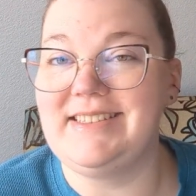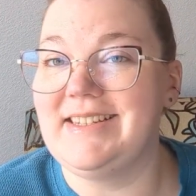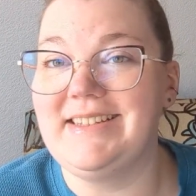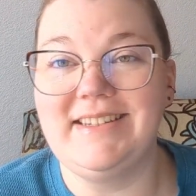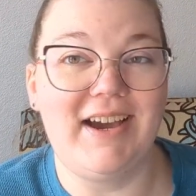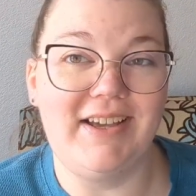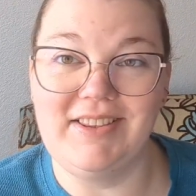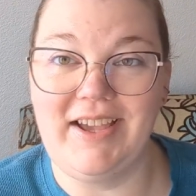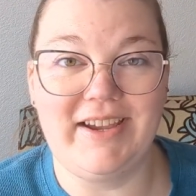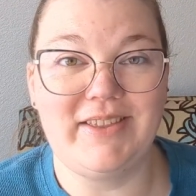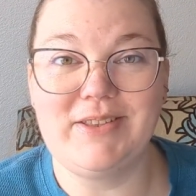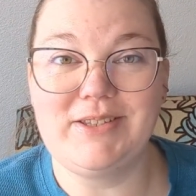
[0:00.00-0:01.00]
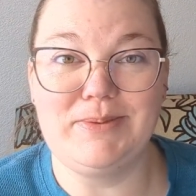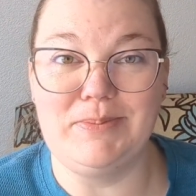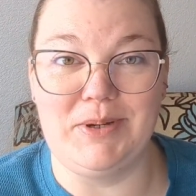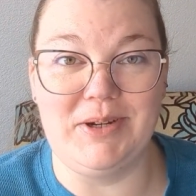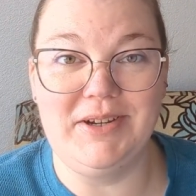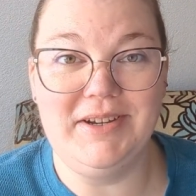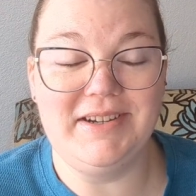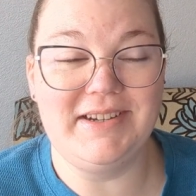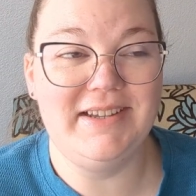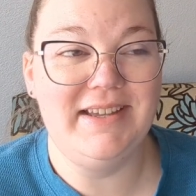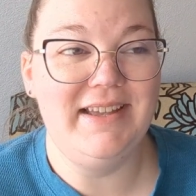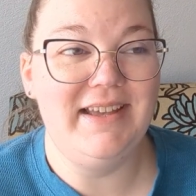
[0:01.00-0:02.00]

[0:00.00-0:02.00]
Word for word: did not like this book.